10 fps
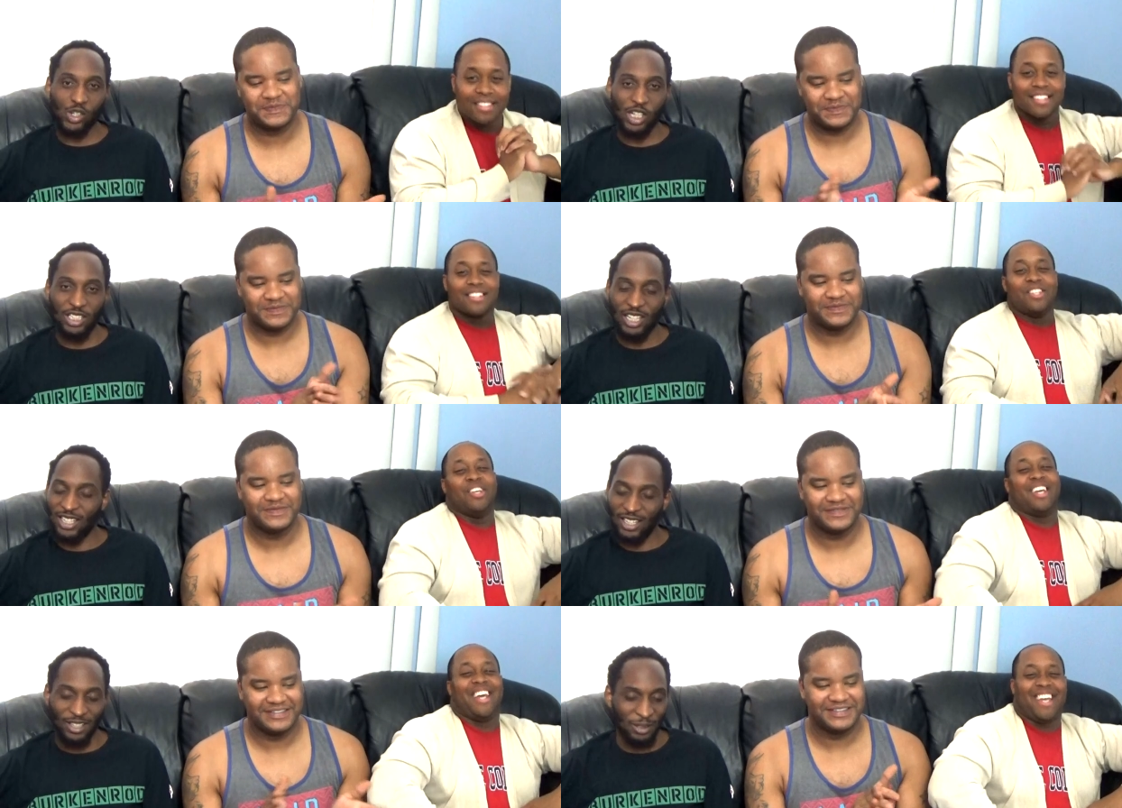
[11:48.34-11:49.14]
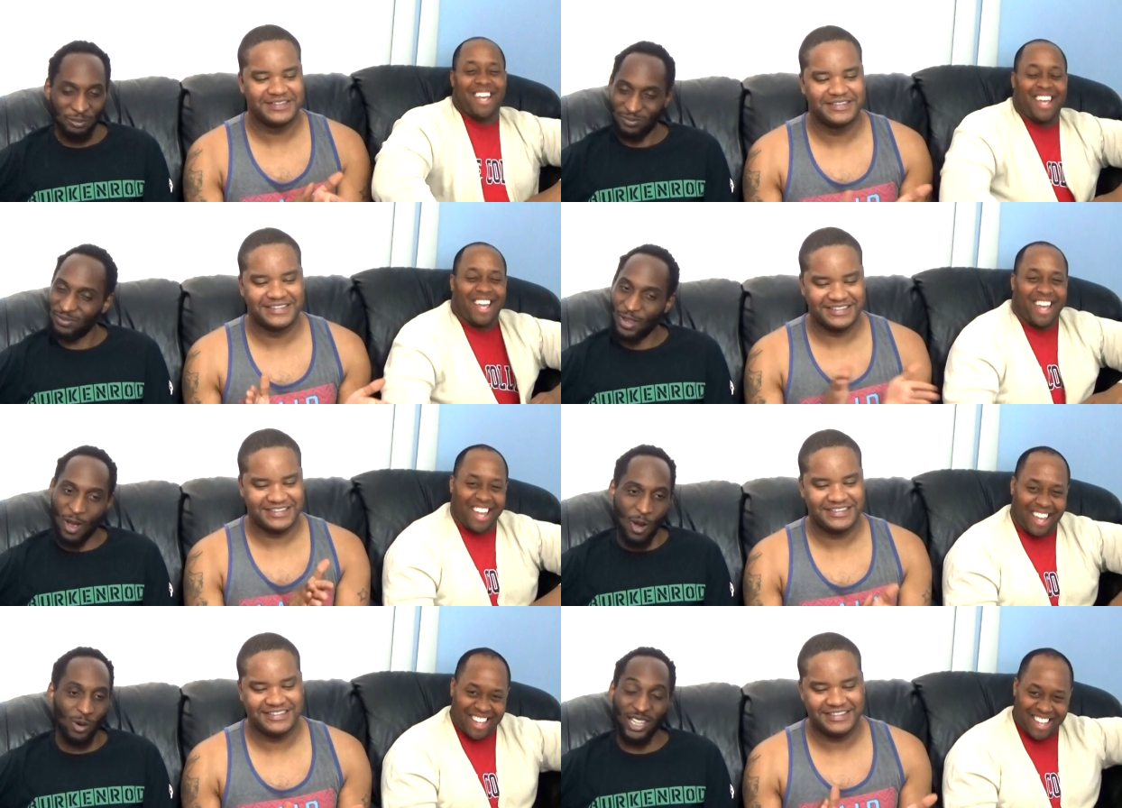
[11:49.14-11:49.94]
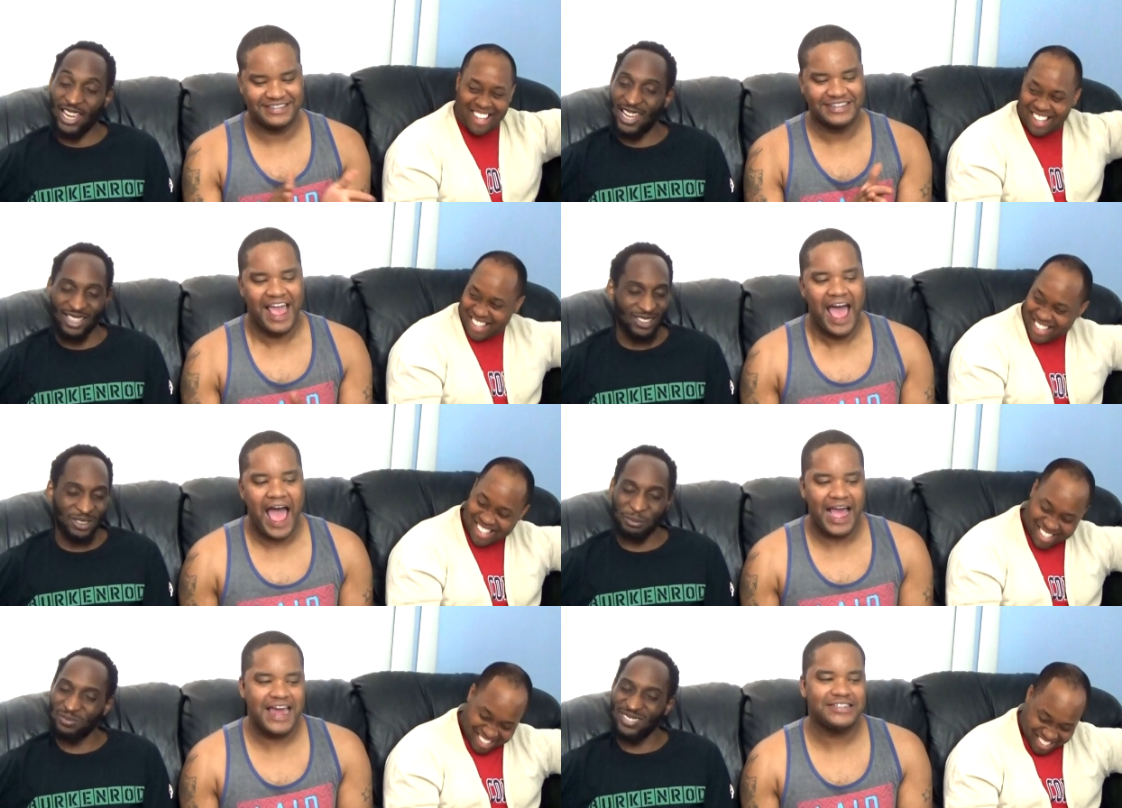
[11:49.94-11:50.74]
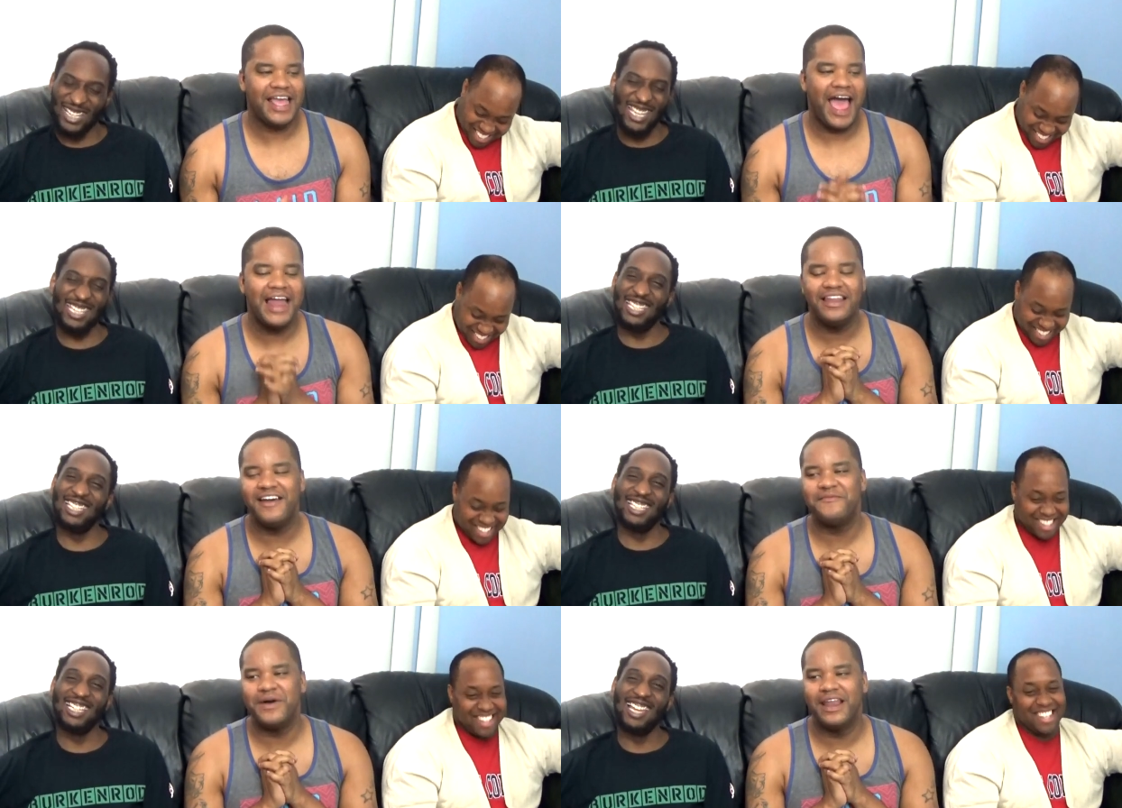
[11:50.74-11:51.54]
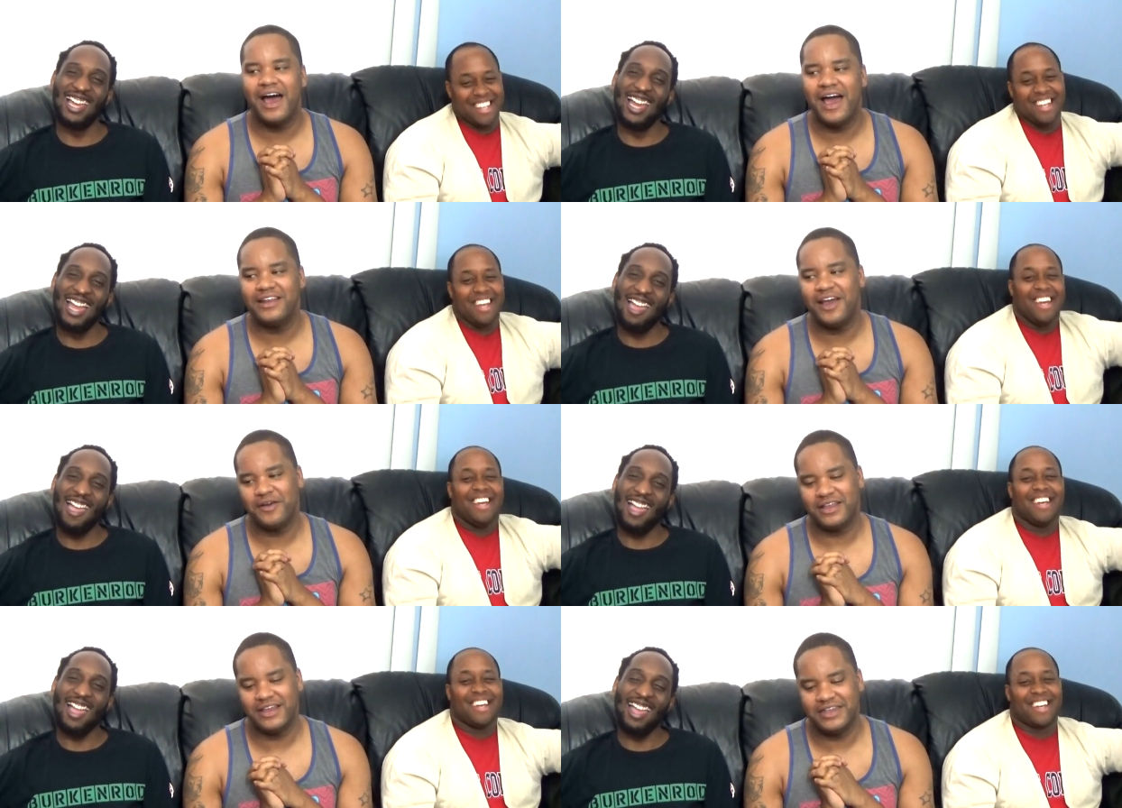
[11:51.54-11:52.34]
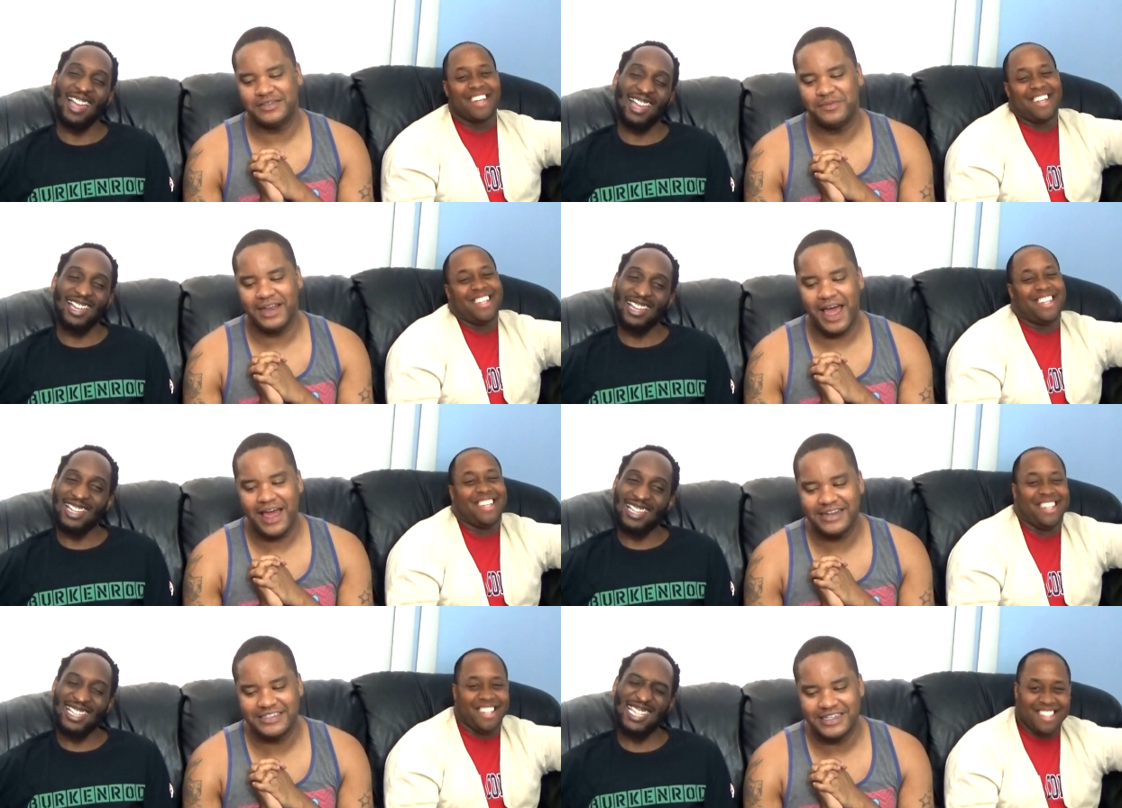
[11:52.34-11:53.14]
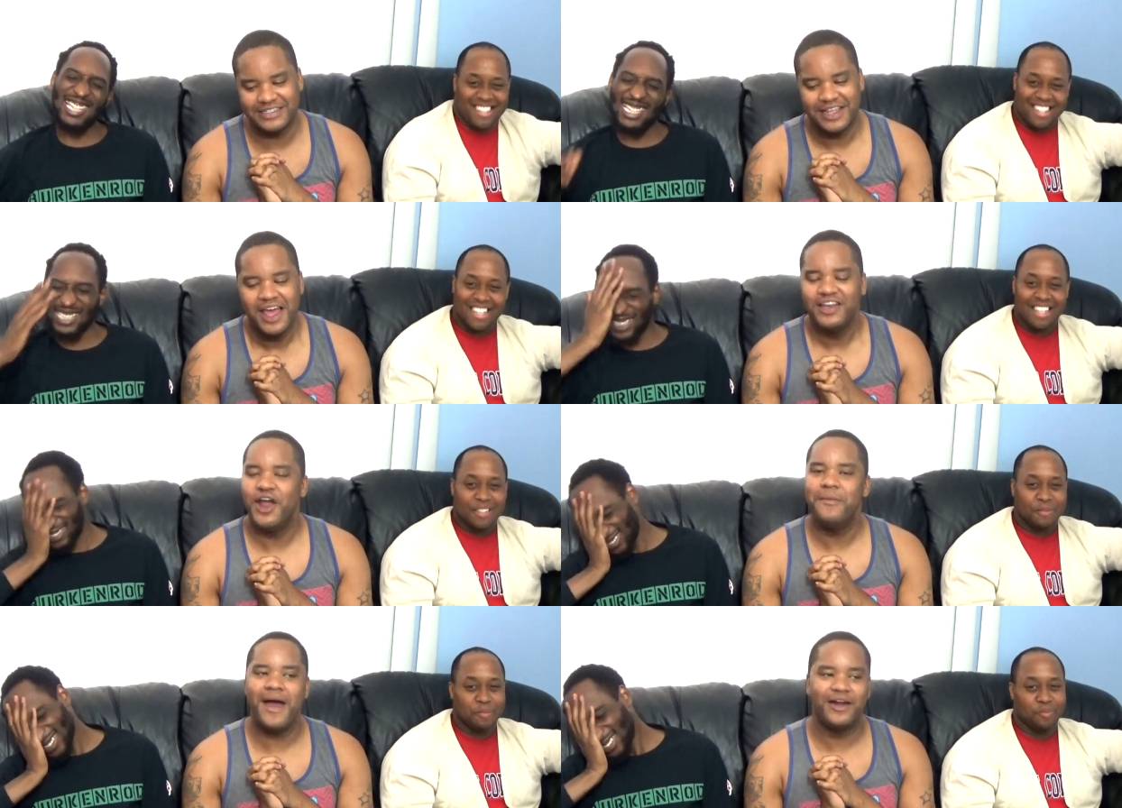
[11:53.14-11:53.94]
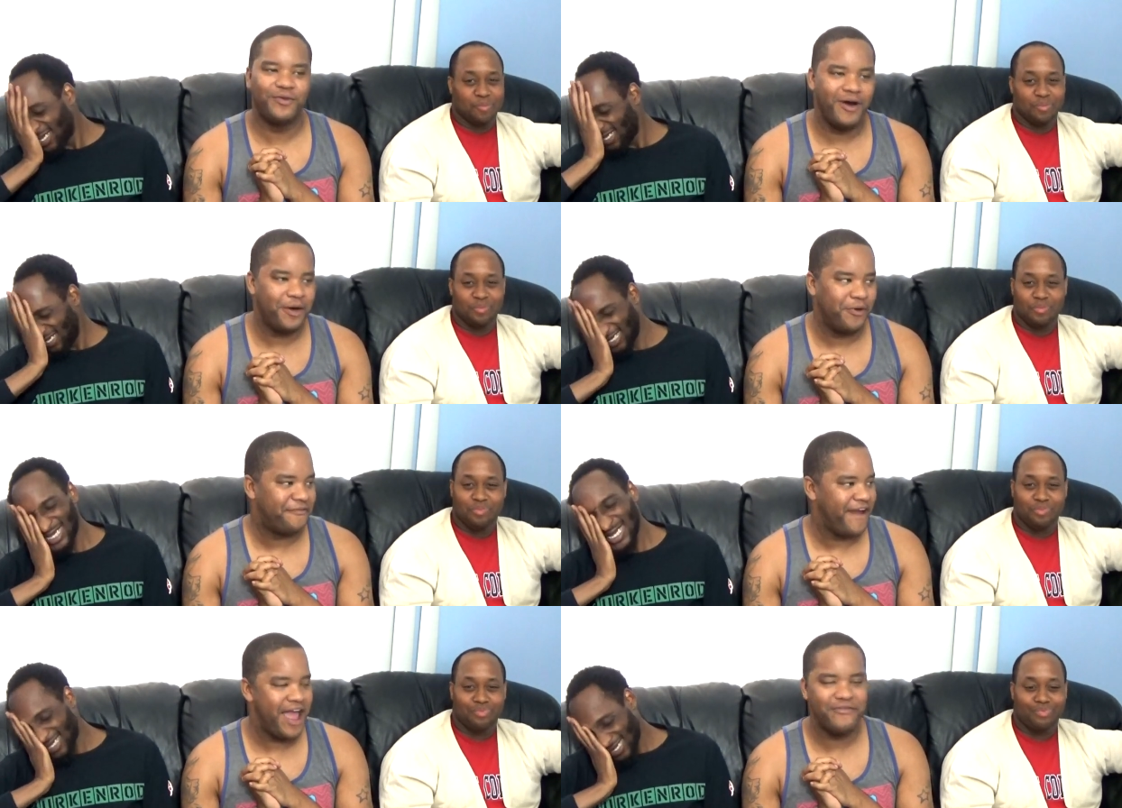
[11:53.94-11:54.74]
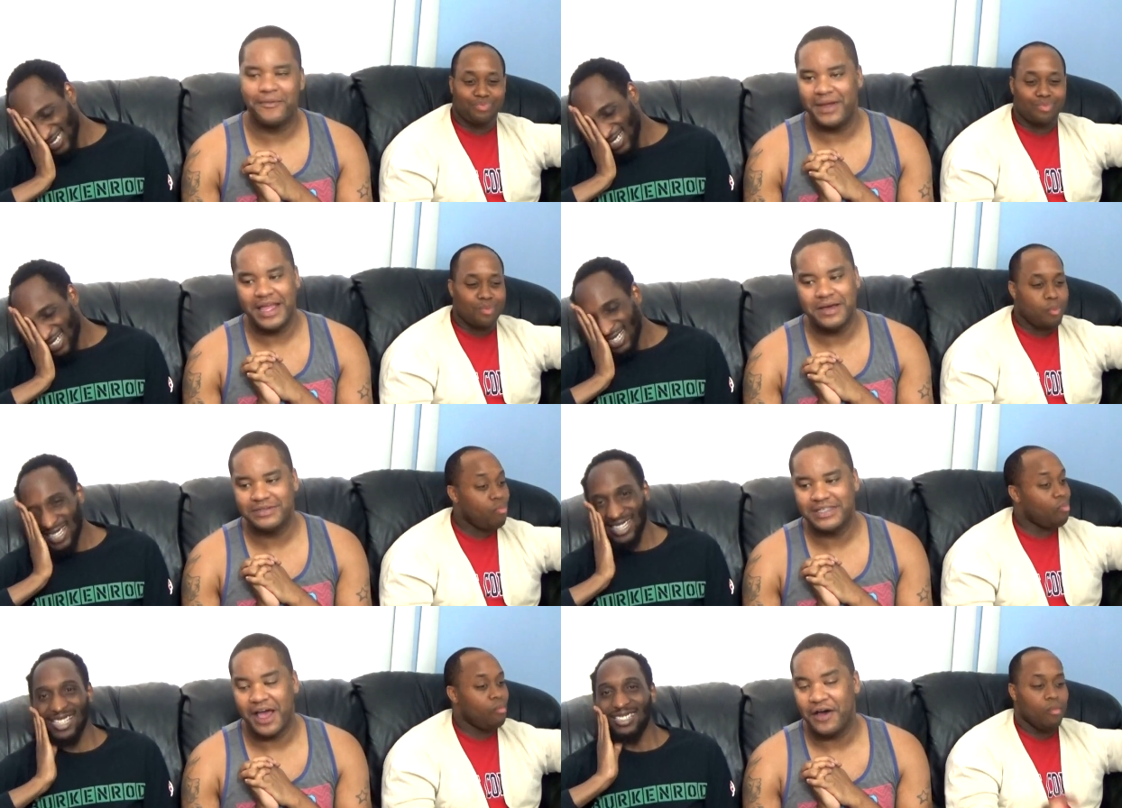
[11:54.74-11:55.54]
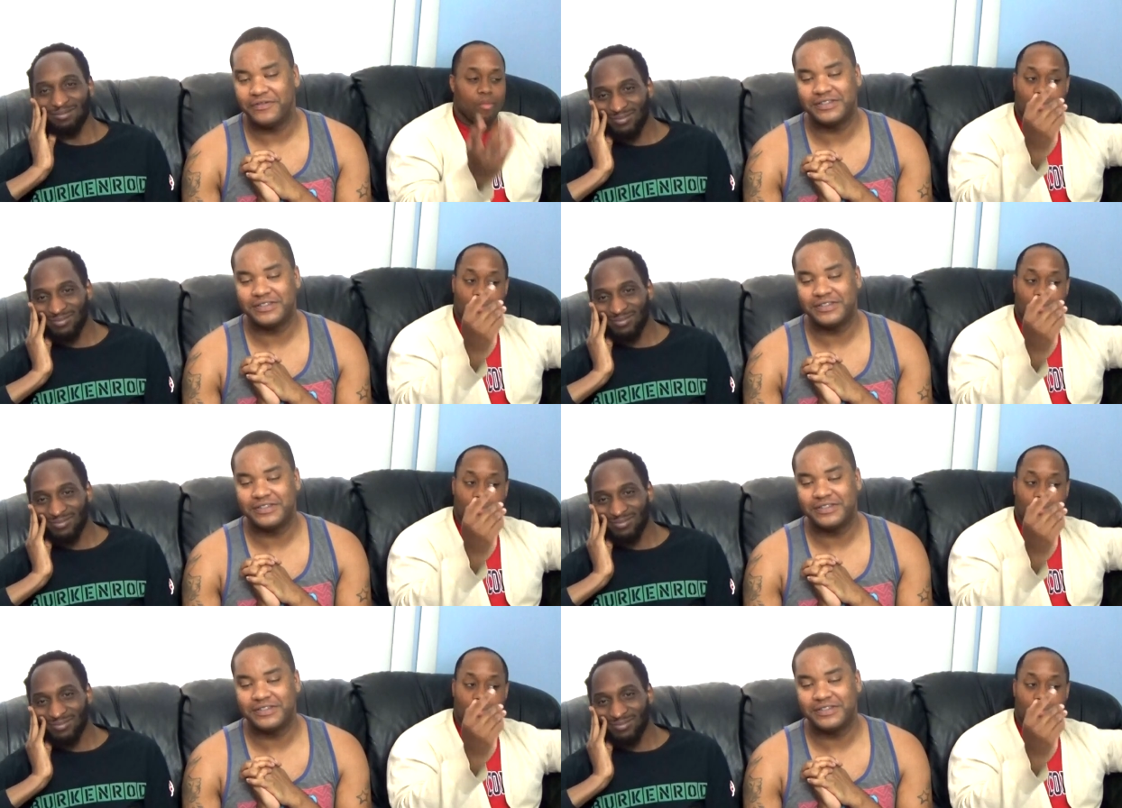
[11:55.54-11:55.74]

Speaker 1: she did. oh
Speaker 2: yes. I gotta say, I love Milan though, cause Milan is just no matter what will forever be himself.